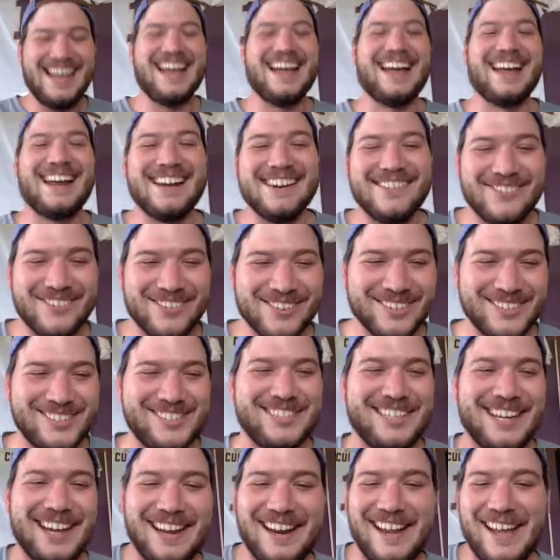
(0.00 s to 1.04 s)
and of course, you
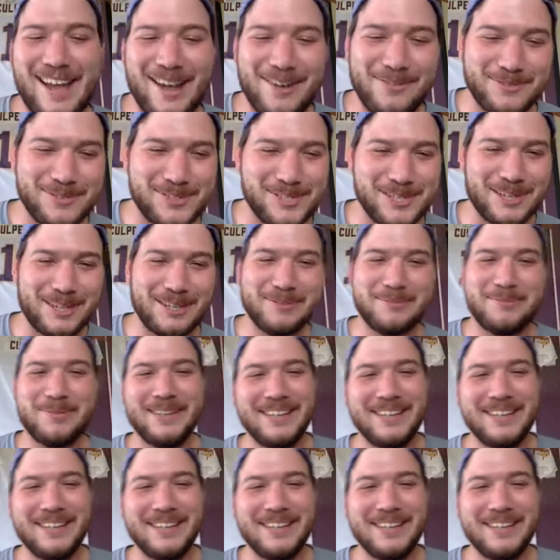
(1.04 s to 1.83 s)
got half chub.